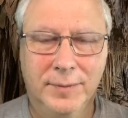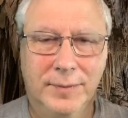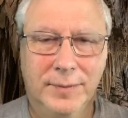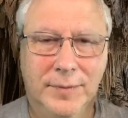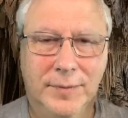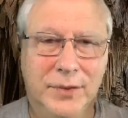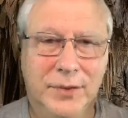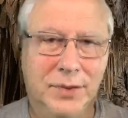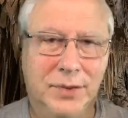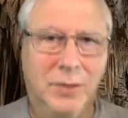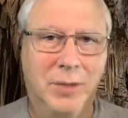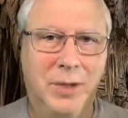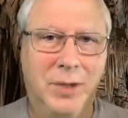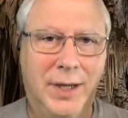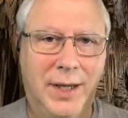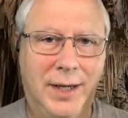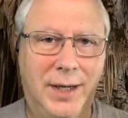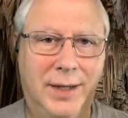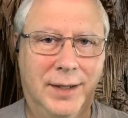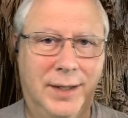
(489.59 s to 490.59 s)

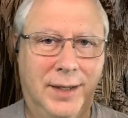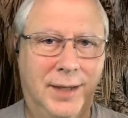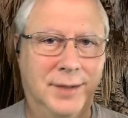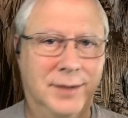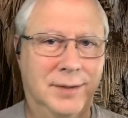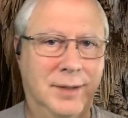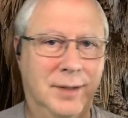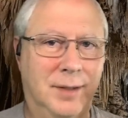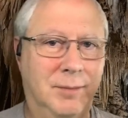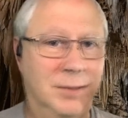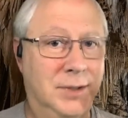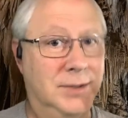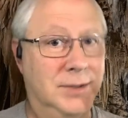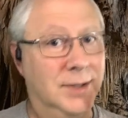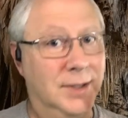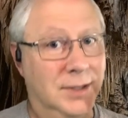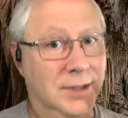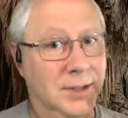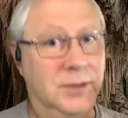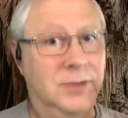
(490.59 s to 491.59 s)
discriminated against them. It's
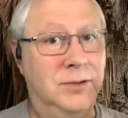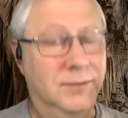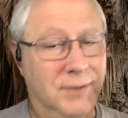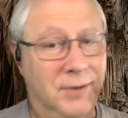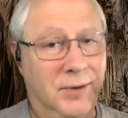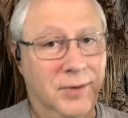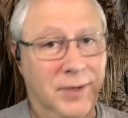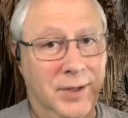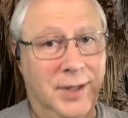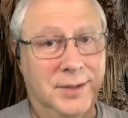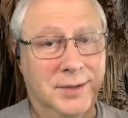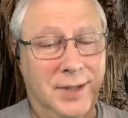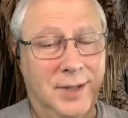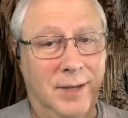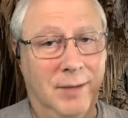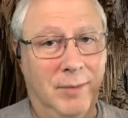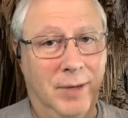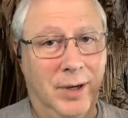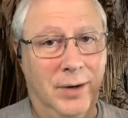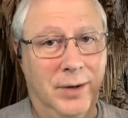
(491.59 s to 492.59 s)
like, did you vote against
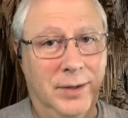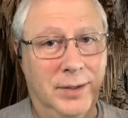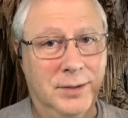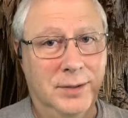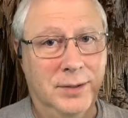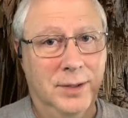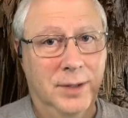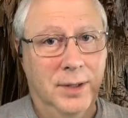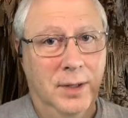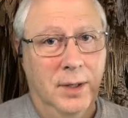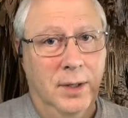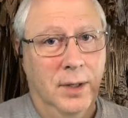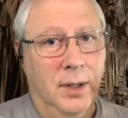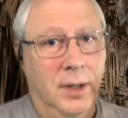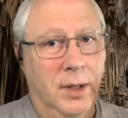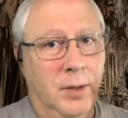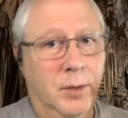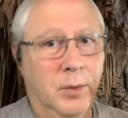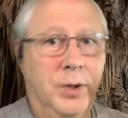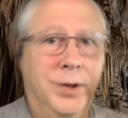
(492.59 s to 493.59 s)
gay marriage?
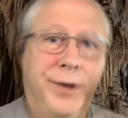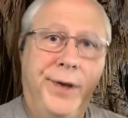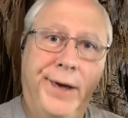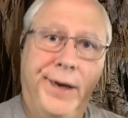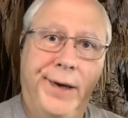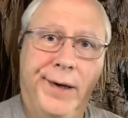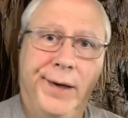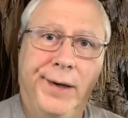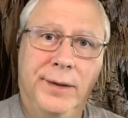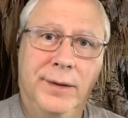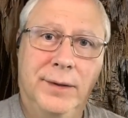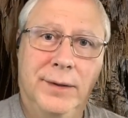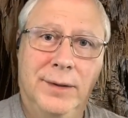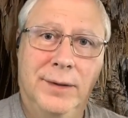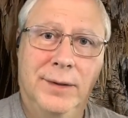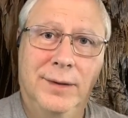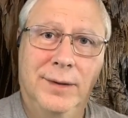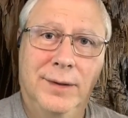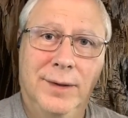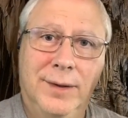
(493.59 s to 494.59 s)
Well, yeah.
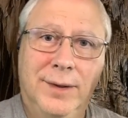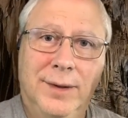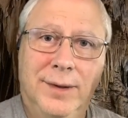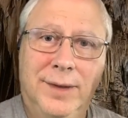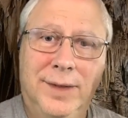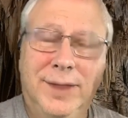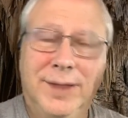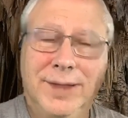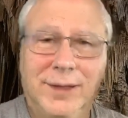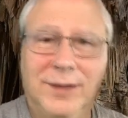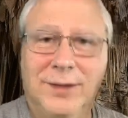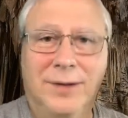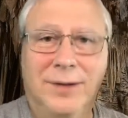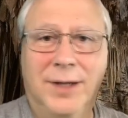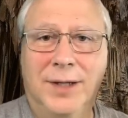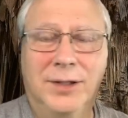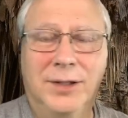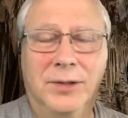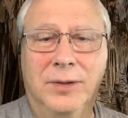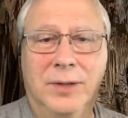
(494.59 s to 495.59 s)
They think they're
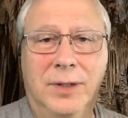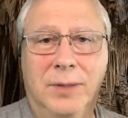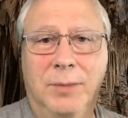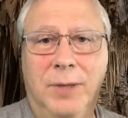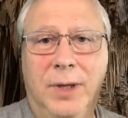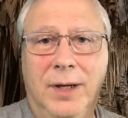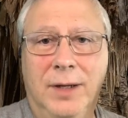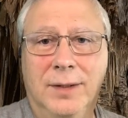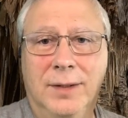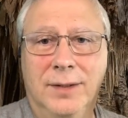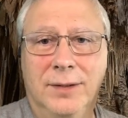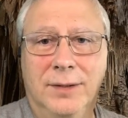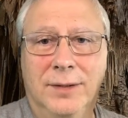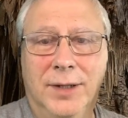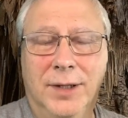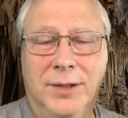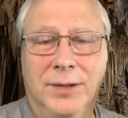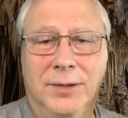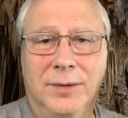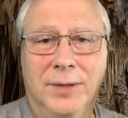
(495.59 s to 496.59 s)
not doing
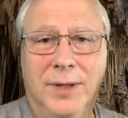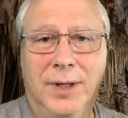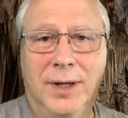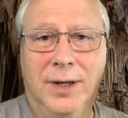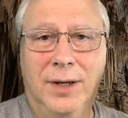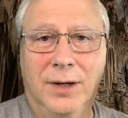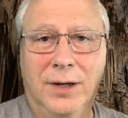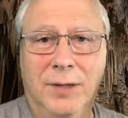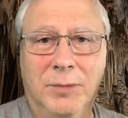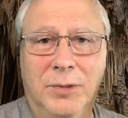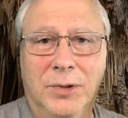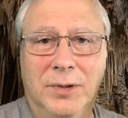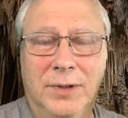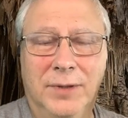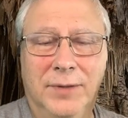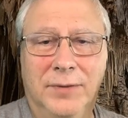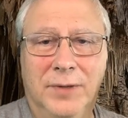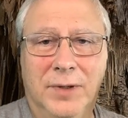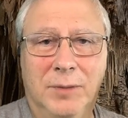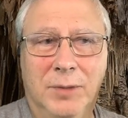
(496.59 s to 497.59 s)
any harm and they're
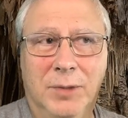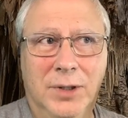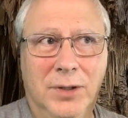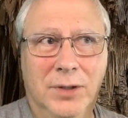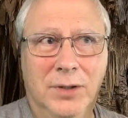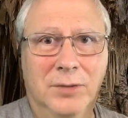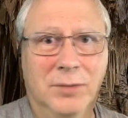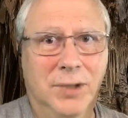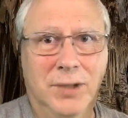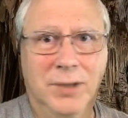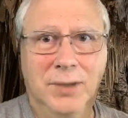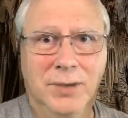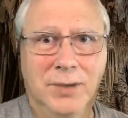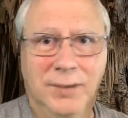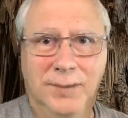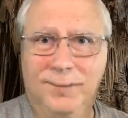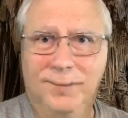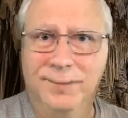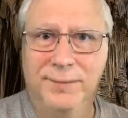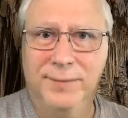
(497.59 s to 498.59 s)
leaving them alone, but
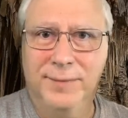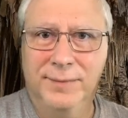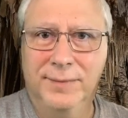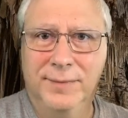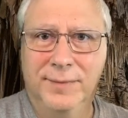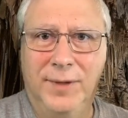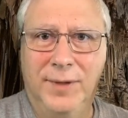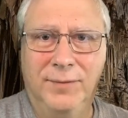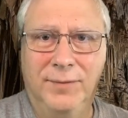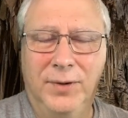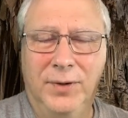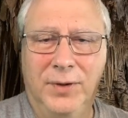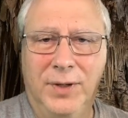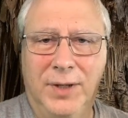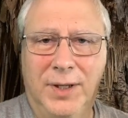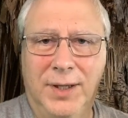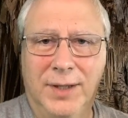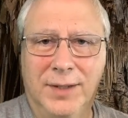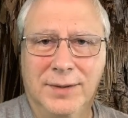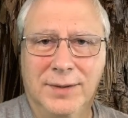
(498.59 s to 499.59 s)
they voted
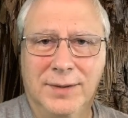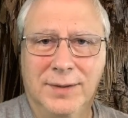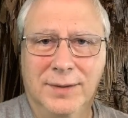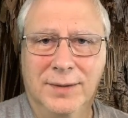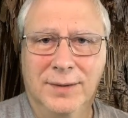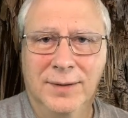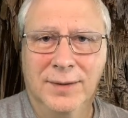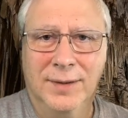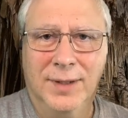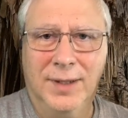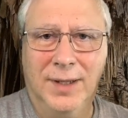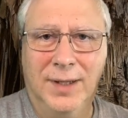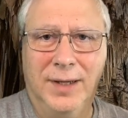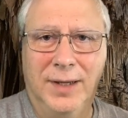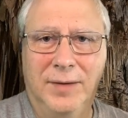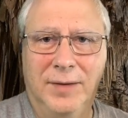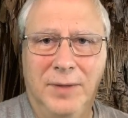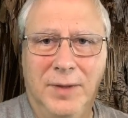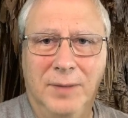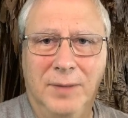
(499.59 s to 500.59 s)
against
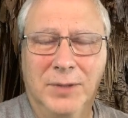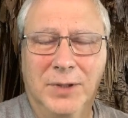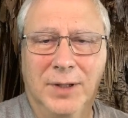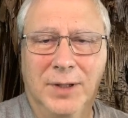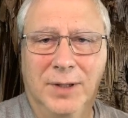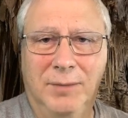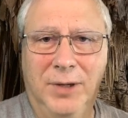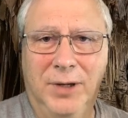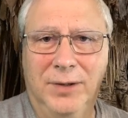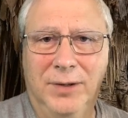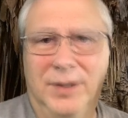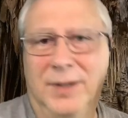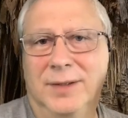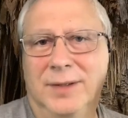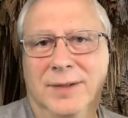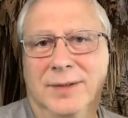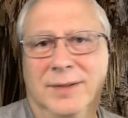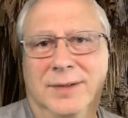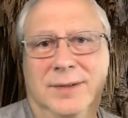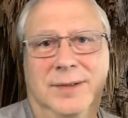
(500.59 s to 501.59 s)
allowing them to get
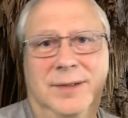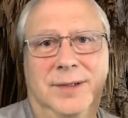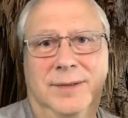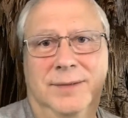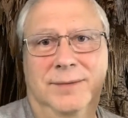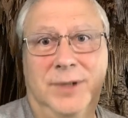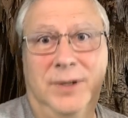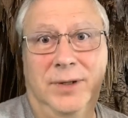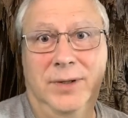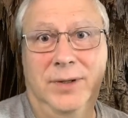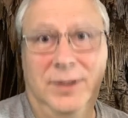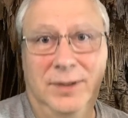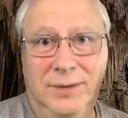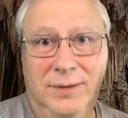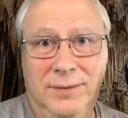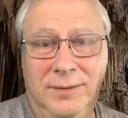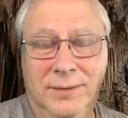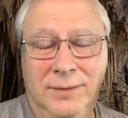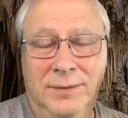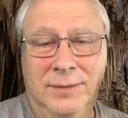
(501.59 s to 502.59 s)
married. So I'm sorry.
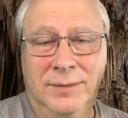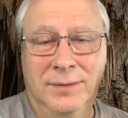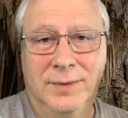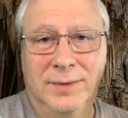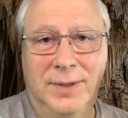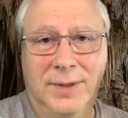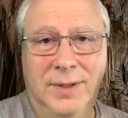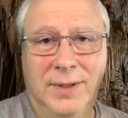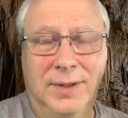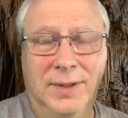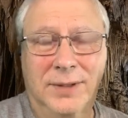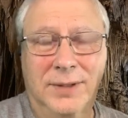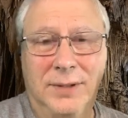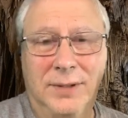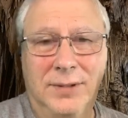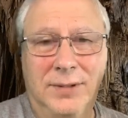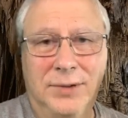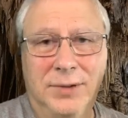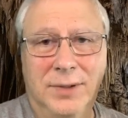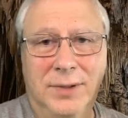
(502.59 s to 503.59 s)
In this
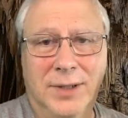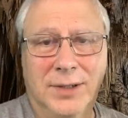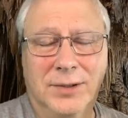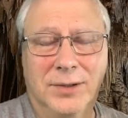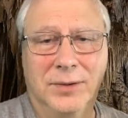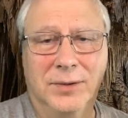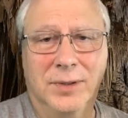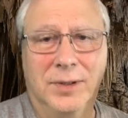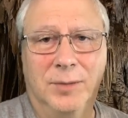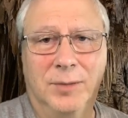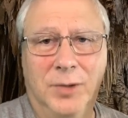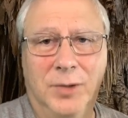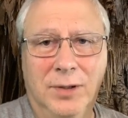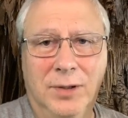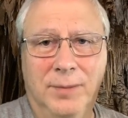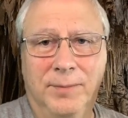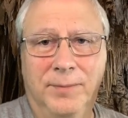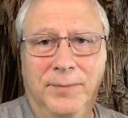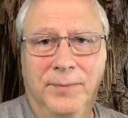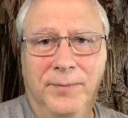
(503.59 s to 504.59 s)
culture, that's doing them
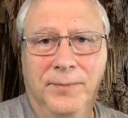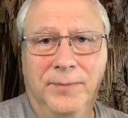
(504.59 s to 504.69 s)
harm.